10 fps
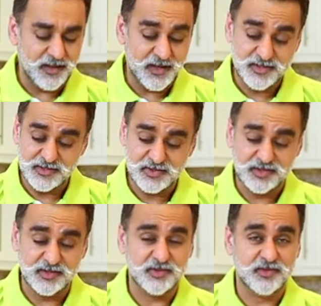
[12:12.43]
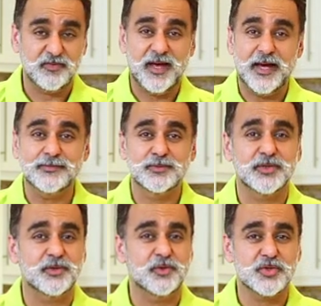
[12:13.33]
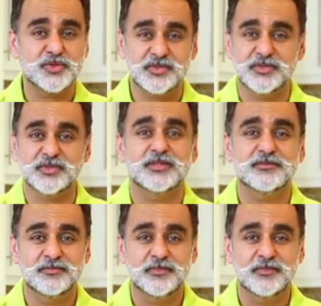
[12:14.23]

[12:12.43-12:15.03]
I just think this is an absolutely gorgeous dessert.